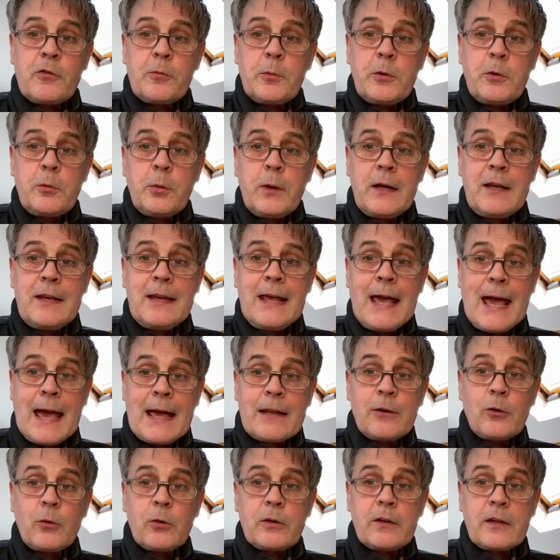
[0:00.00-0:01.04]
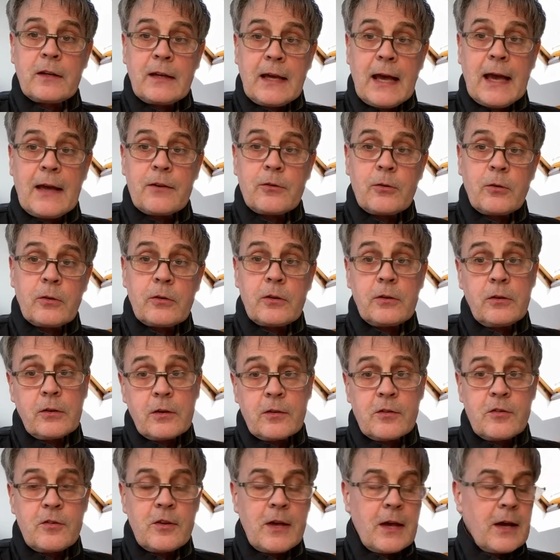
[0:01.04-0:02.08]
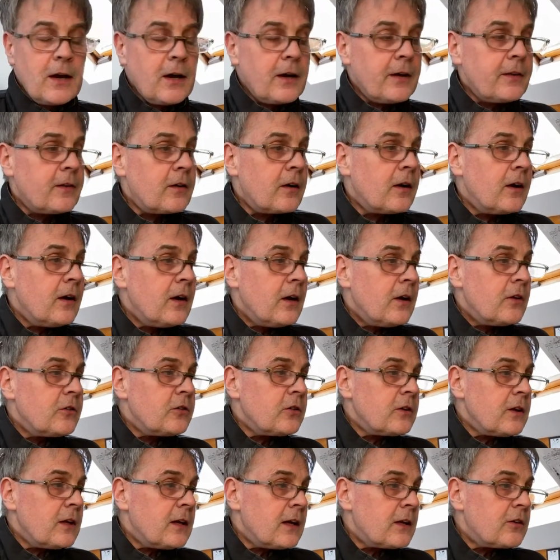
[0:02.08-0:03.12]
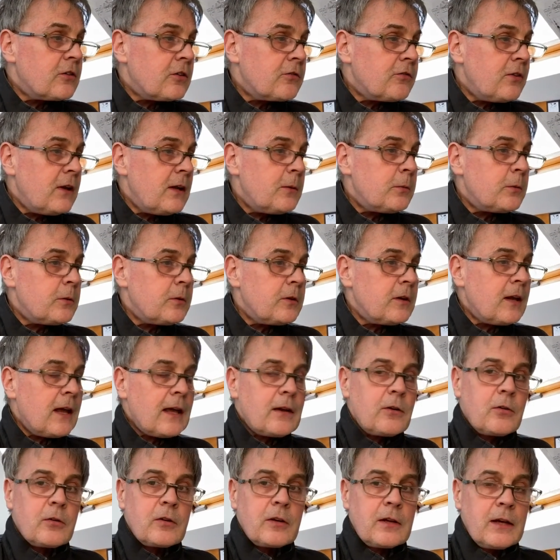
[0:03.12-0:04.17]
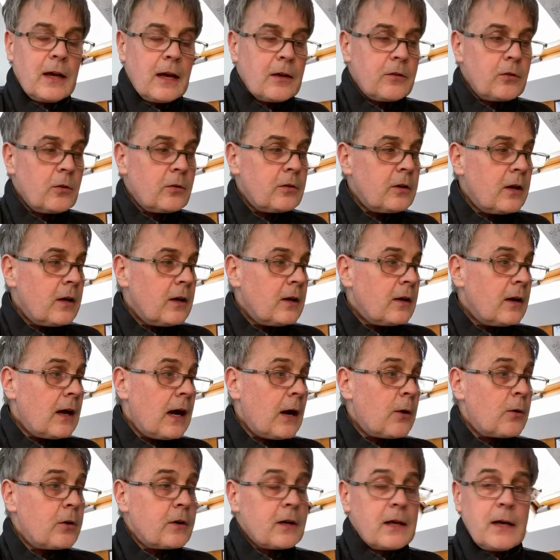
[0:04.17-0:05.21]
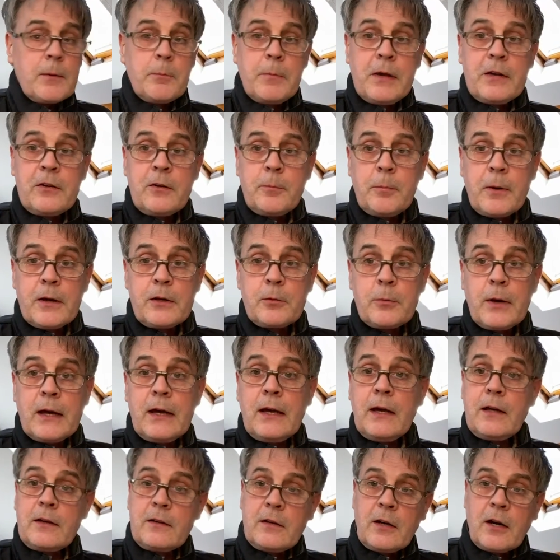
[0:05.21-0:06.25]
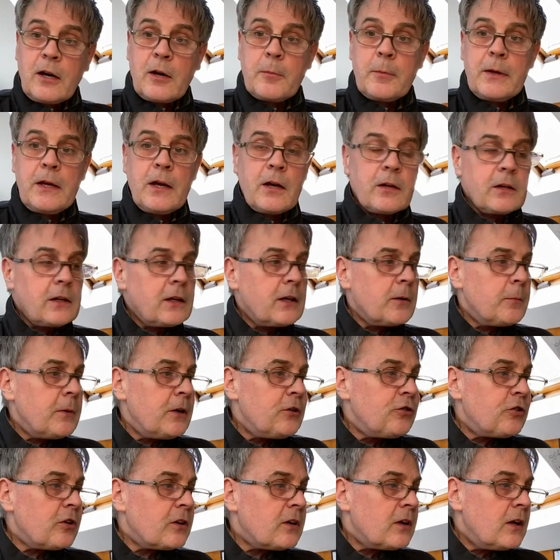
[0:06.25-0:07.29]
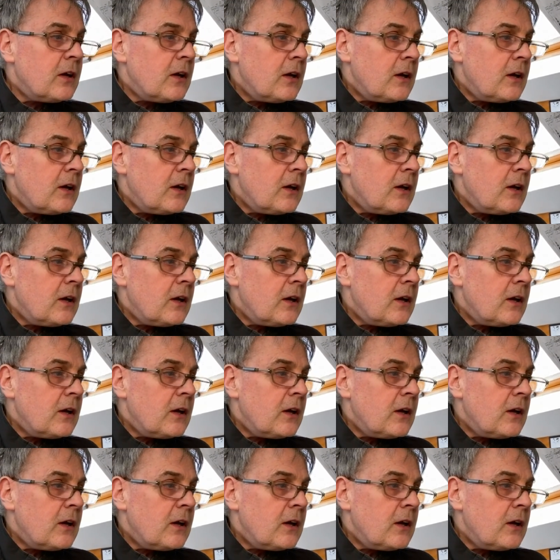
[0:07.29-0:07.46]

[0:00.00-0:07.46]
between the anode and cathode. You can say either. So the electric field between the anode and cathode. How are they emitted, by the way? Thermionic emission.